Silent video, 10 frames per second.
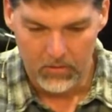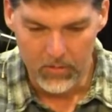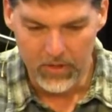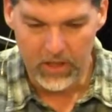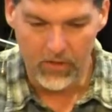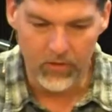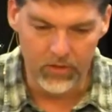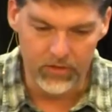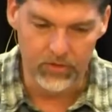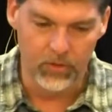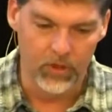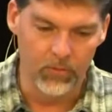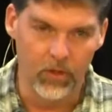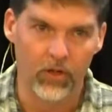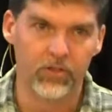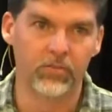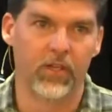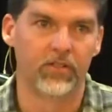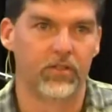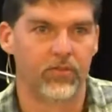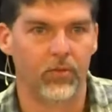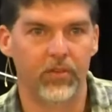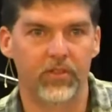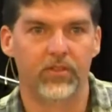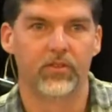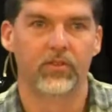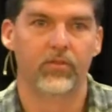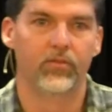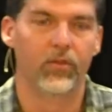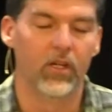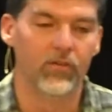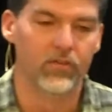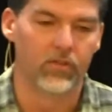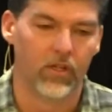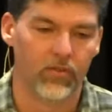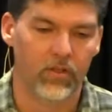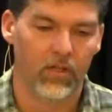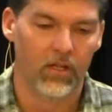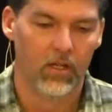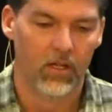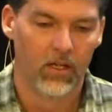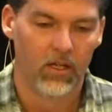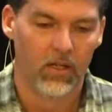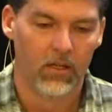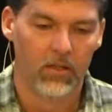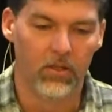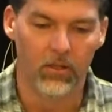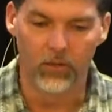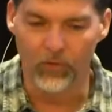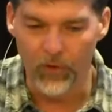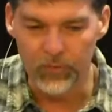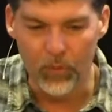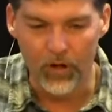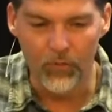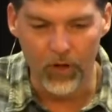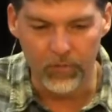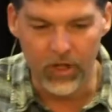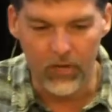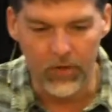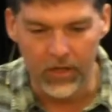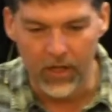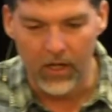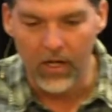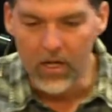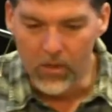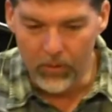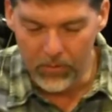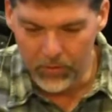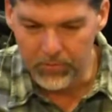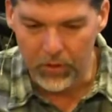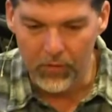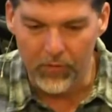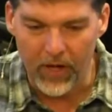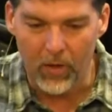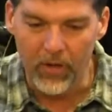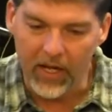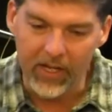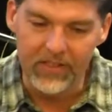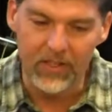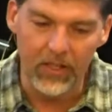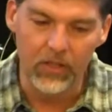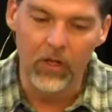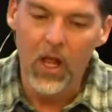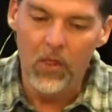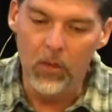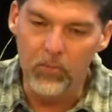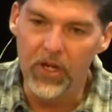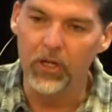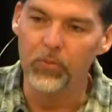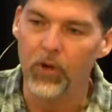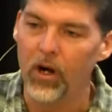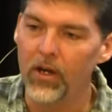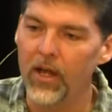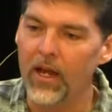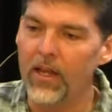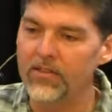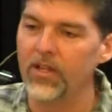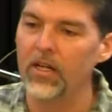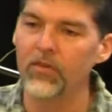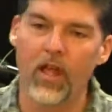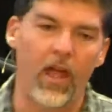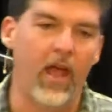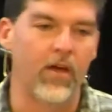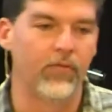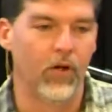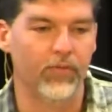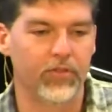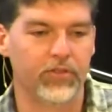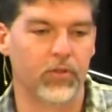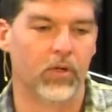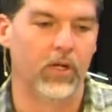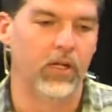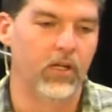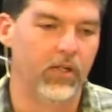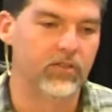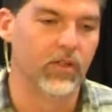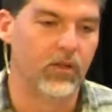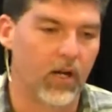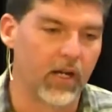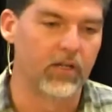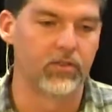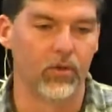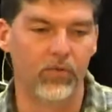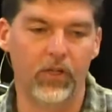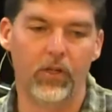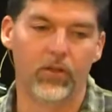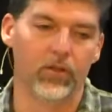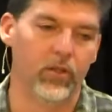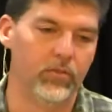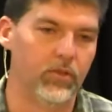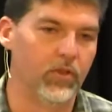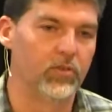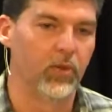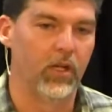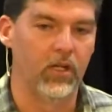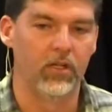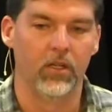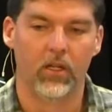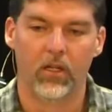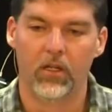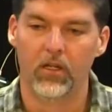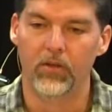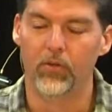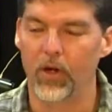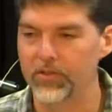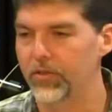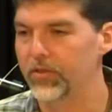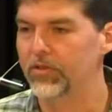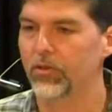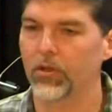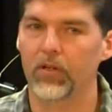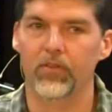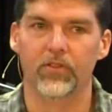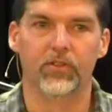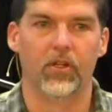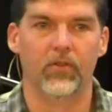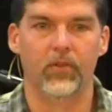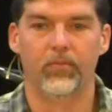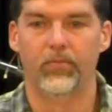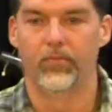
we've been covering the story and we're learning some lessons from this forgiven servant. The, the first part of what I'm covering here was, was profound, but I got to tell you, the bigger part, not, that's not even half of the story. And so I got a short video clip to explain the rest of the story of this servant.